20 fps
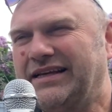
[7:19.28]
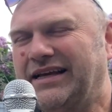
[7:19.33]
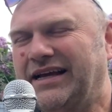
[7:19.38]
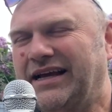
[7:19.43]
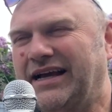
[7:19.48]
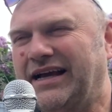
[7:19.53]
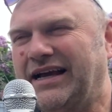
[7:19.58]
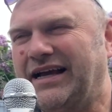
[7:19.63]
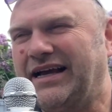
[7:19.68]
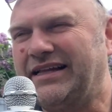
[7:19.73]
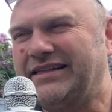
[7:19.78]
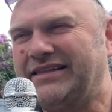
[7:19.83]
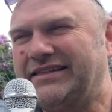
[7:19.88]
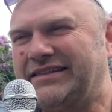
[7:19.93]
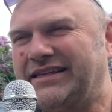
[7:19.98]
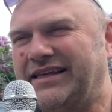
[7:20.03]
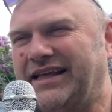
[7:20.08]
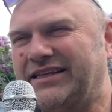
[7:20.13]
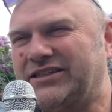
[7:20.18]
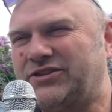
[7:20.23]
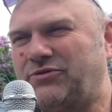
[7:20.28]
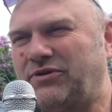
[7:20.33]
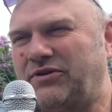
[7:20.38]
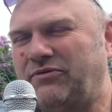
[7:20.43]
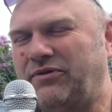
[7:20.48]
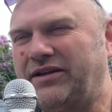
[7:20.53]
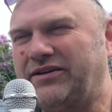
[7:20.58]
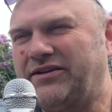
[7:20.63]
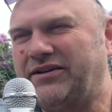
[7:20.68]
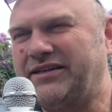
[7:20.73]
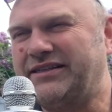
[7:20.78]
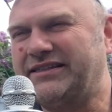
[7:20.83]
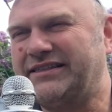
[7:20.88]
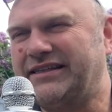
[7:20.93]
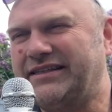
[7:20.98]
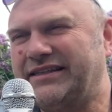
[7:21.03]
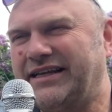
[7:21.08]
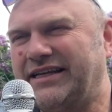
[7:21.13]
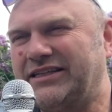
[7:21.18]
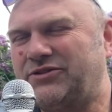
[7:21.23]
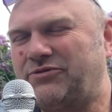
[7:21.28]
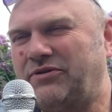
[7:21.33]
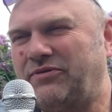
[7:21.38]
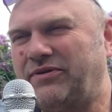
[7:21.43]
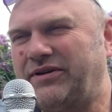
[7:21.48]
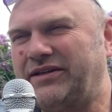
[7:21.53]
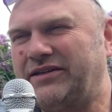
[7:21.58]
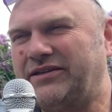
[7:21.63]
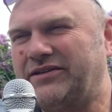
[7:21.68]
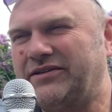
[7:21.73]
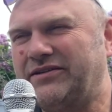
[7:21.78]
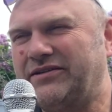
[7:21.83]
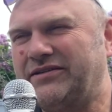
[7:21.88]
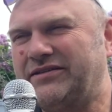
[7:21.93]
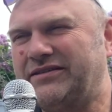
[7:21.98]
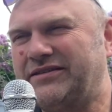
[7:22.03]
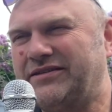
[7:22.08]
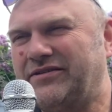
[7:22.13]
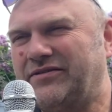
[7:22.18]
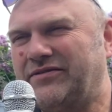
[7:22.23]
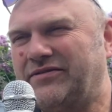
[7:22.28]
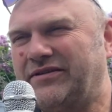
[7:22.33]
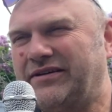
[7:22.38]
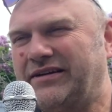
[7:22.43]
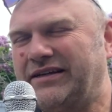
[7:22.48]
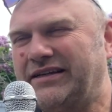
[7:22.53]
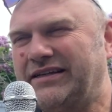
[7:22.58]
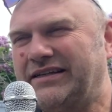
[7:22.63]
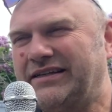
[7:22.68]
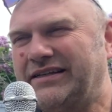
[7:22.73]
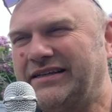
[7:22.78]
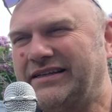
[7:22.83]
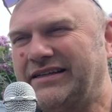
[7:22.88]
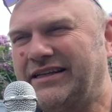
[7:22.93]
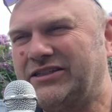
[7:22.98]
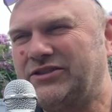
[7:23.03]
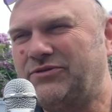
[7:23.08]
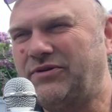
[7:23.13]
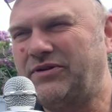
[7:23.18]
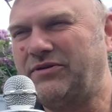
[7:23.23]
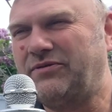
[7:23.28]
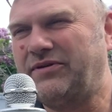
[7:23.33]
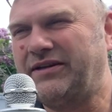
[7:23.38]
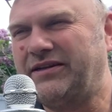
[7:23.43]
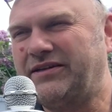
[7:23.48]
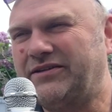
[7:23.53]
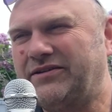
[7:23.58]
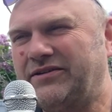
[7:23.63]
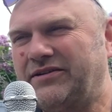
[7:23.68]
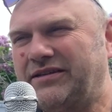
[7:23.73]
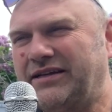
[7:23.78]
and that's really, really good, isn't it? That's really, really good, alright, that's really, really good.